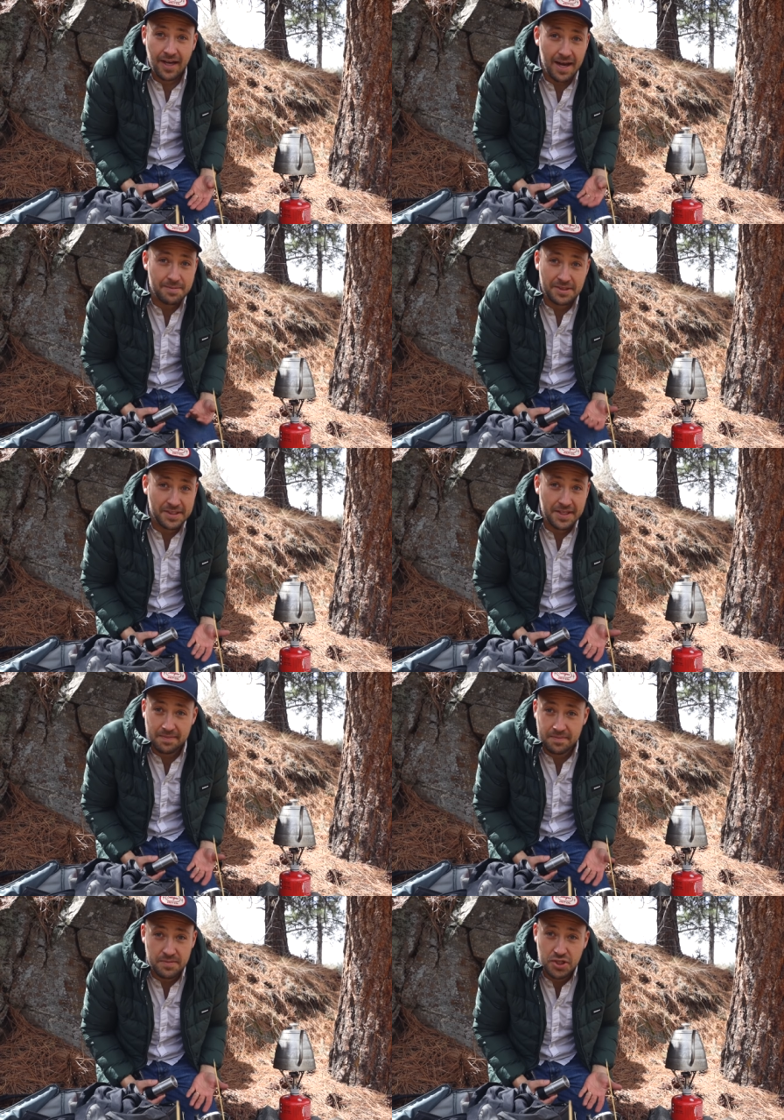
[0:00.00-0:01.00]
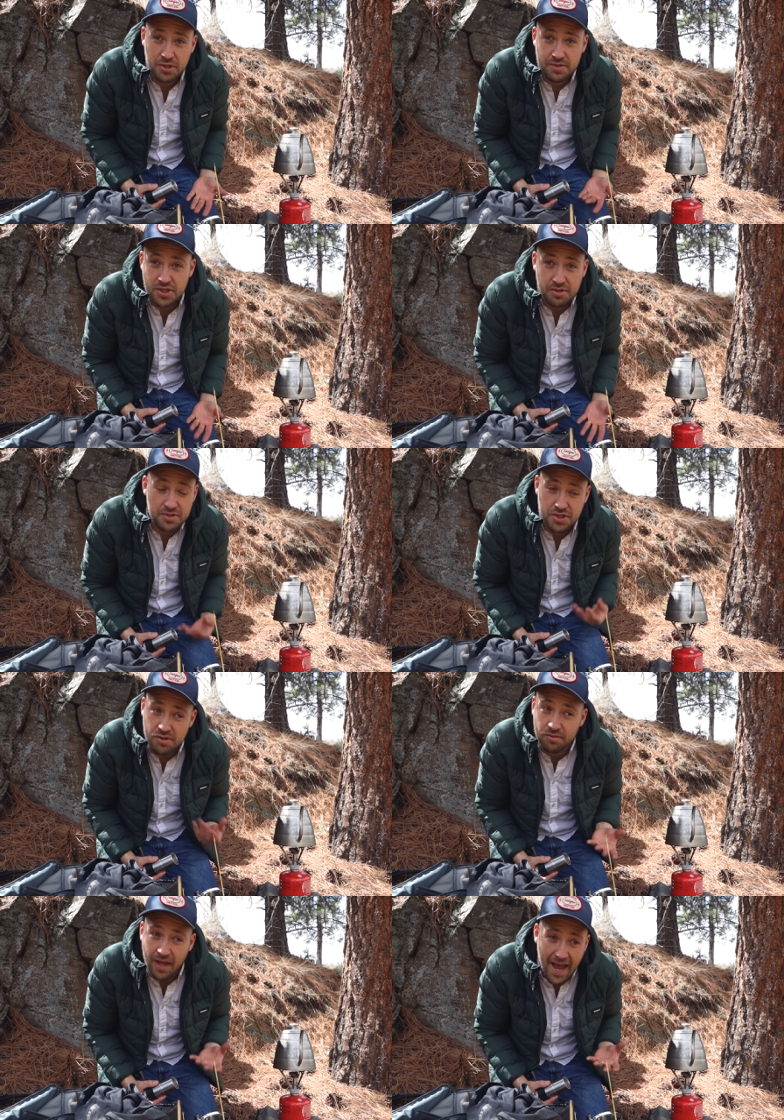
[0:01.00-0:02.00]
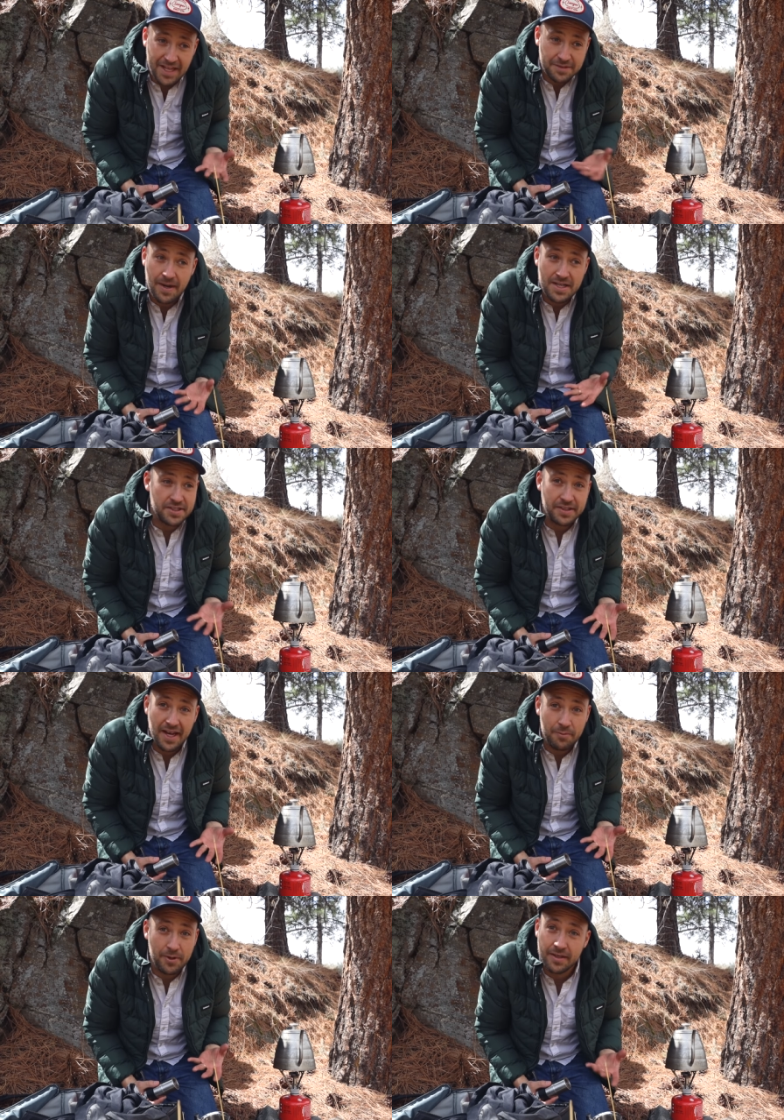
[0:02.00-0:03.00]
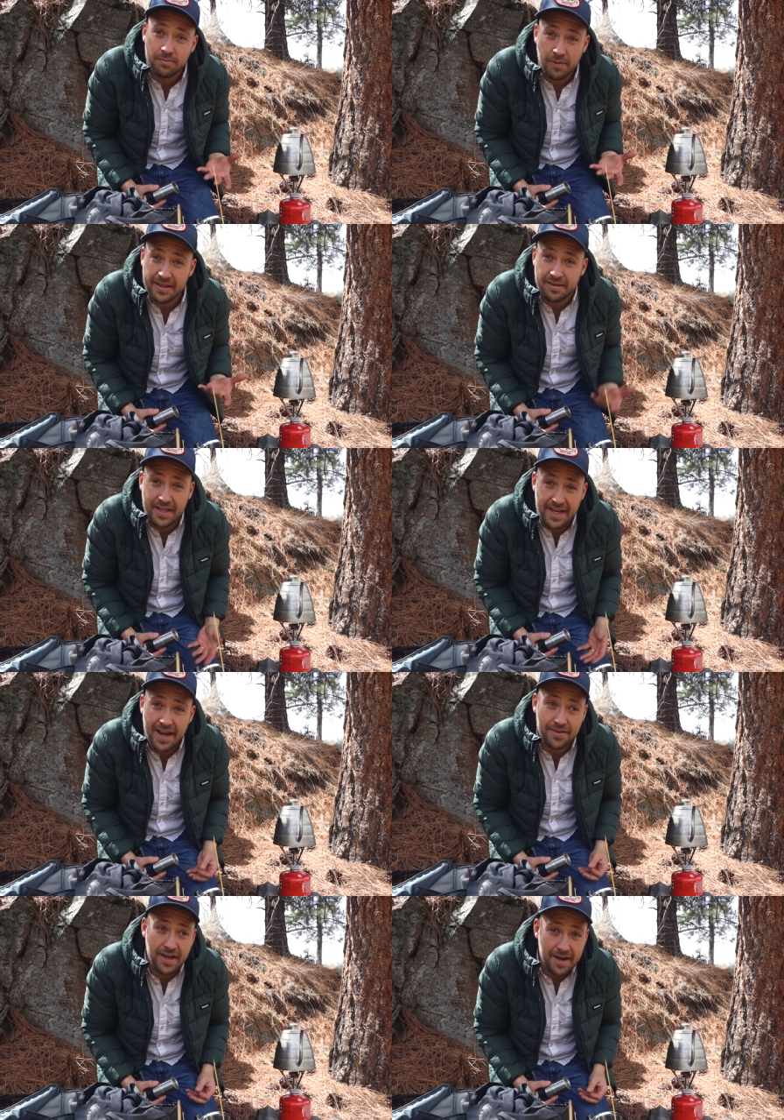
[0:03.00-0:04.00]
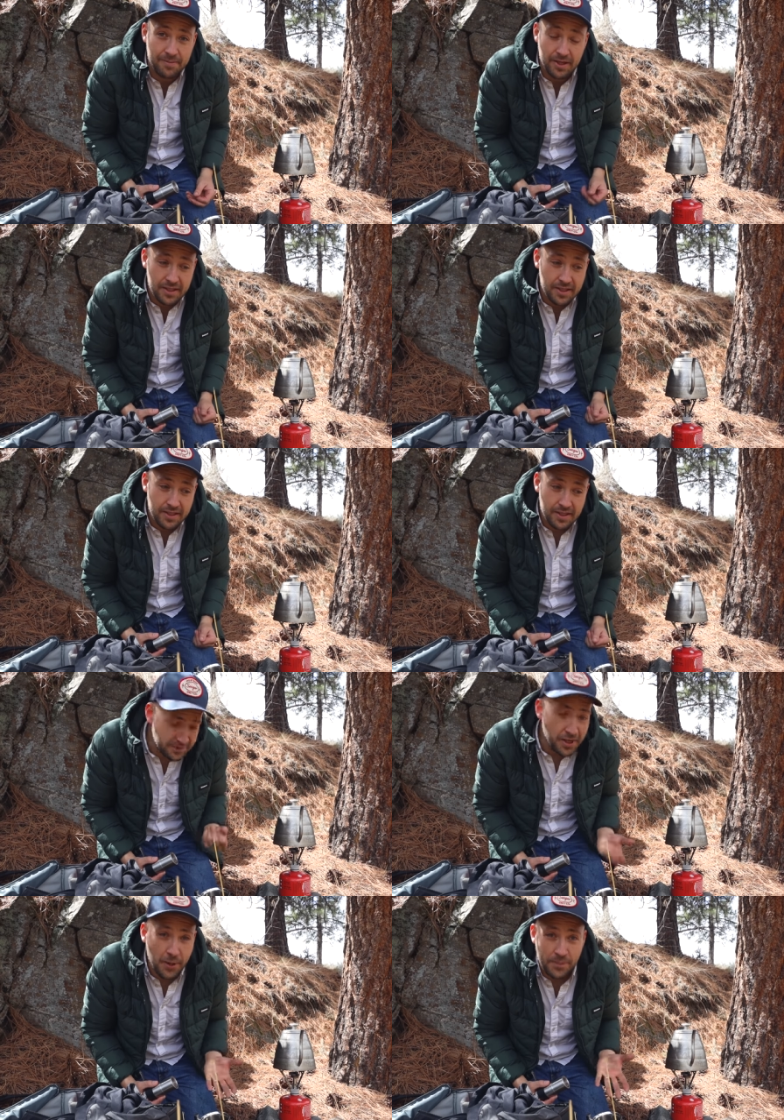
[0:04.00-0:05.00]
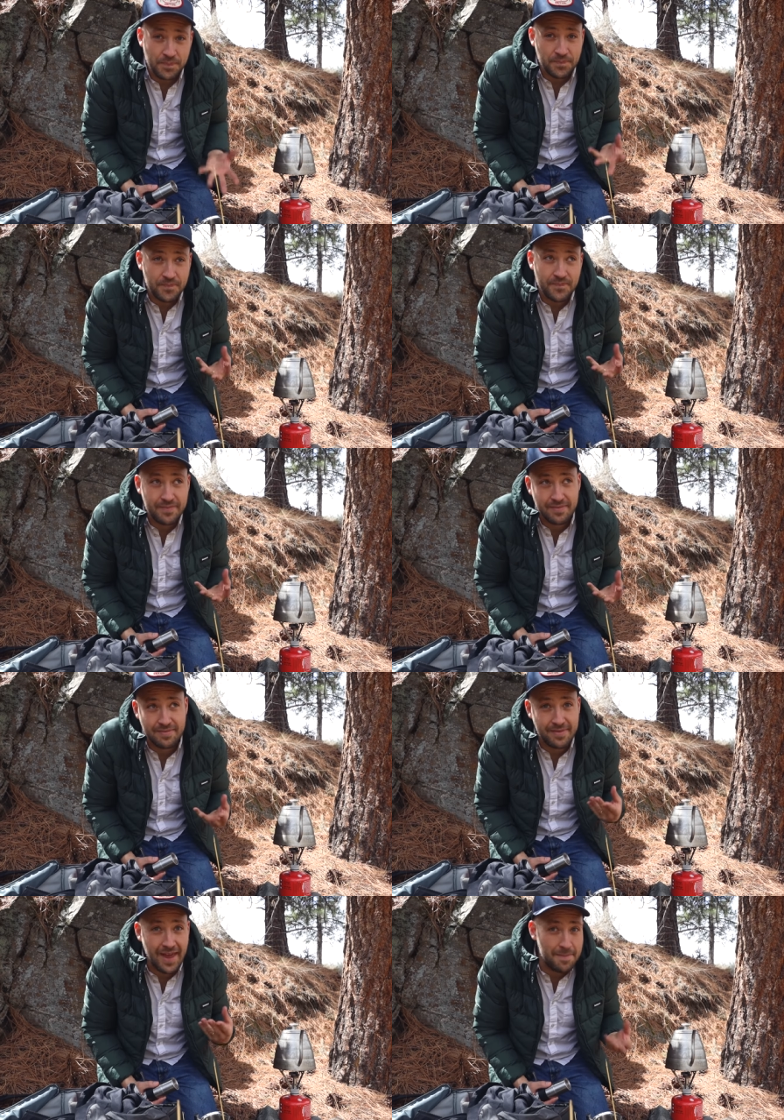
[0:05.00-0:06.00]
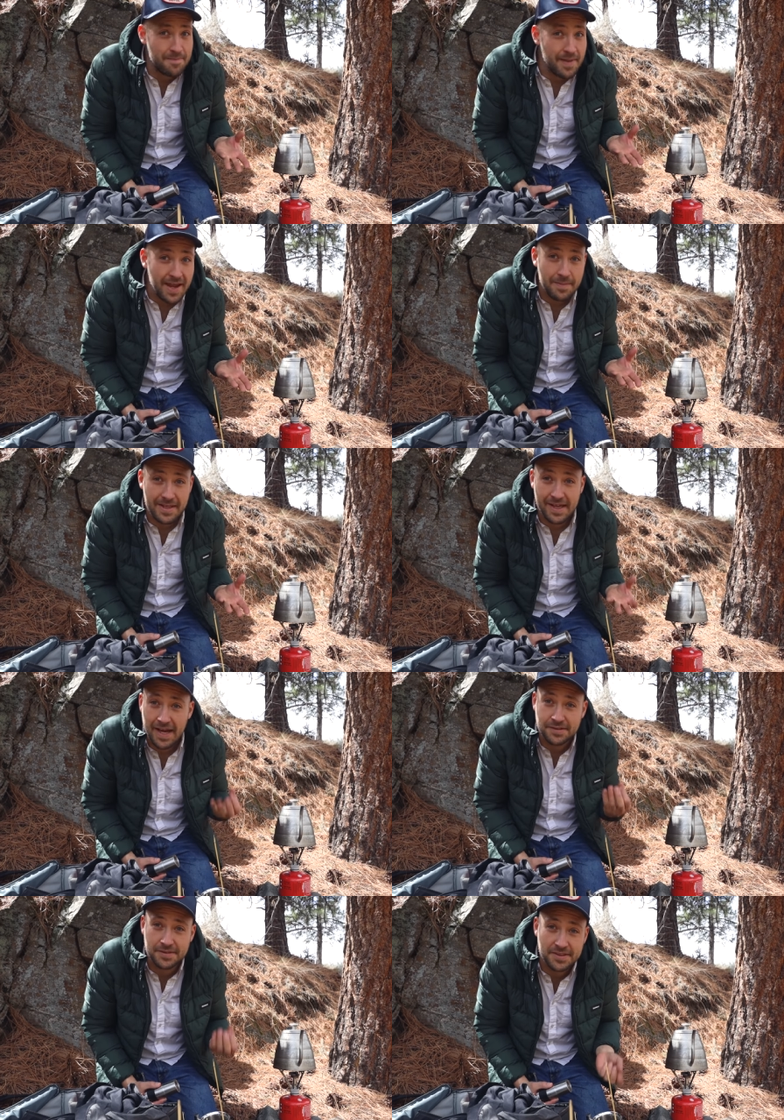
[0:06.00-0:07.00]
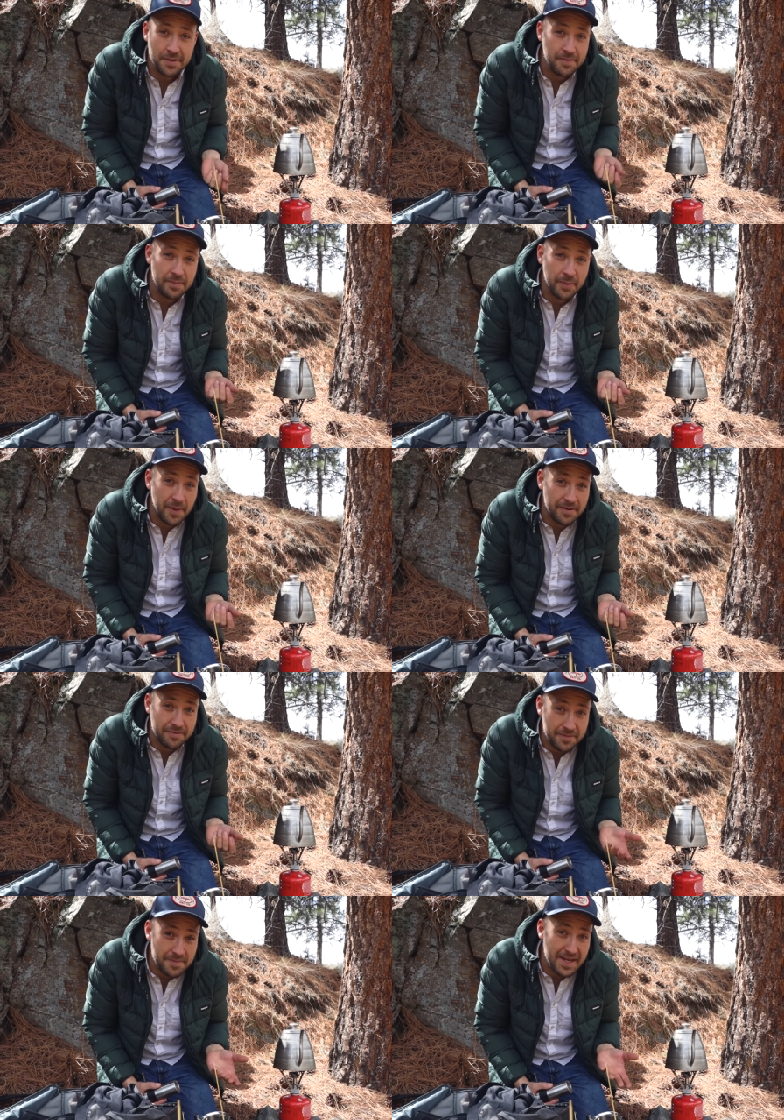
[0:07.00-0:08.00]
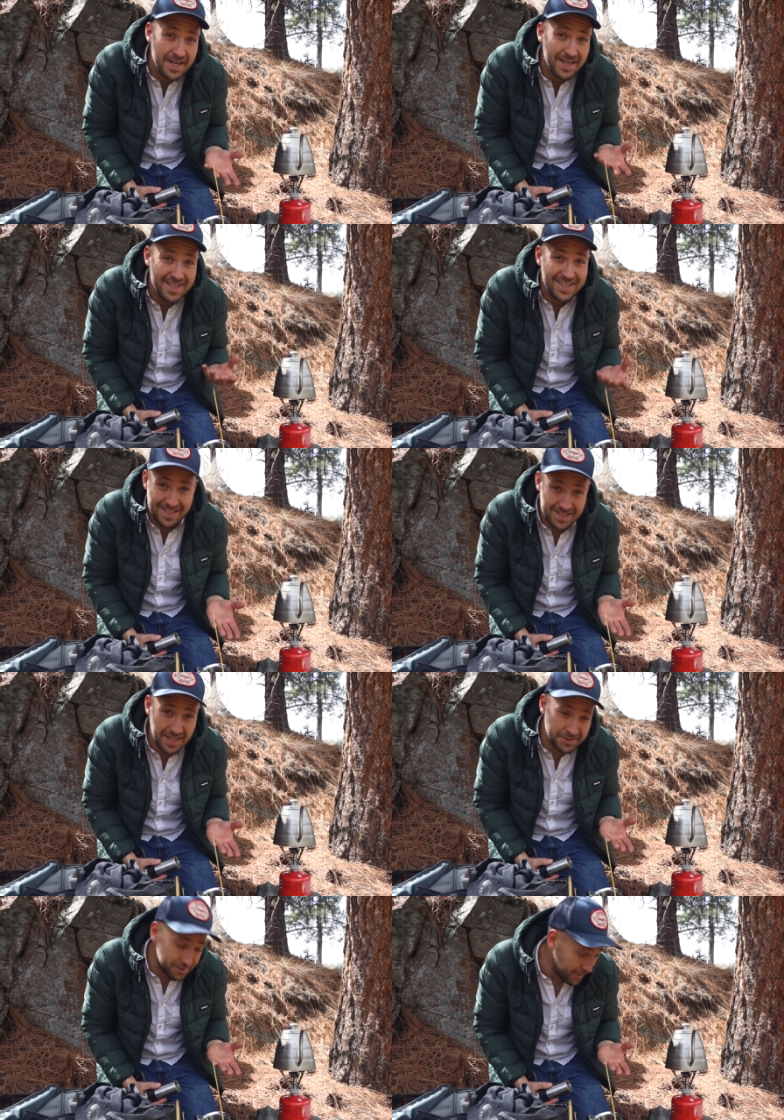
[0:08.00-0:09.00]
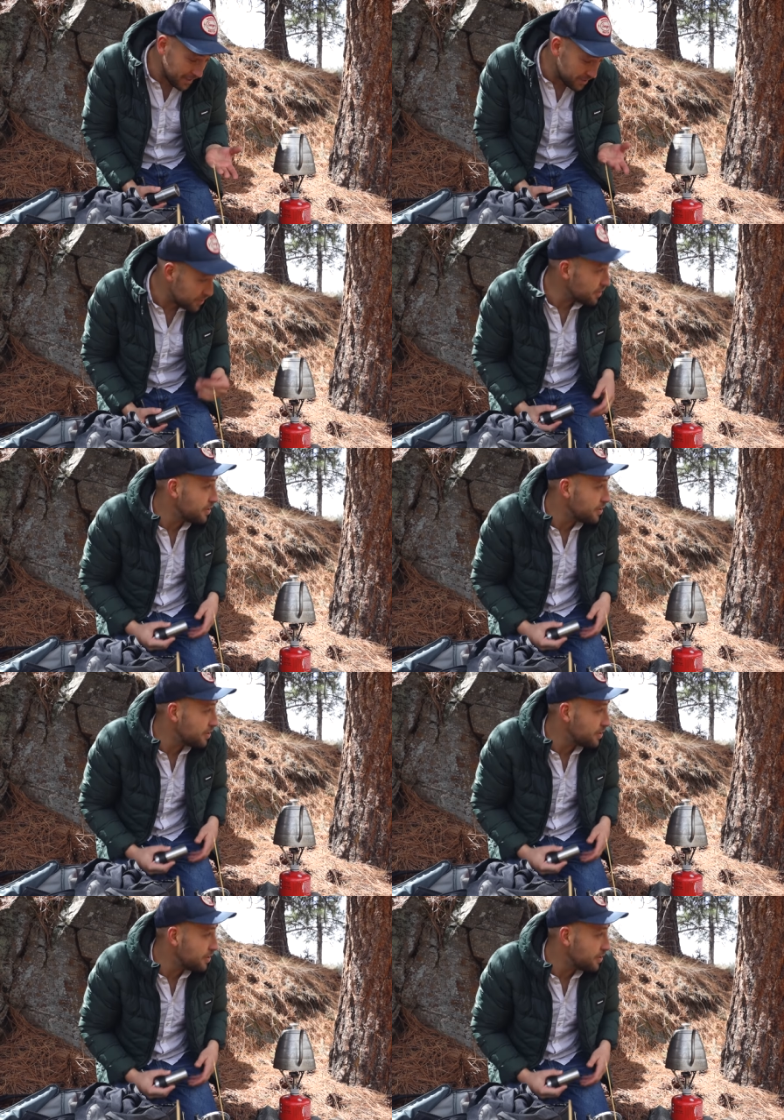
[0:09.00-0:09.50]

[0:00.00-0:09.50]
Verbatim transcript: I'm just gonna shoot, shoot, shoot as much as I would with any other camera. So that may be the case for some people, but for me, not so much.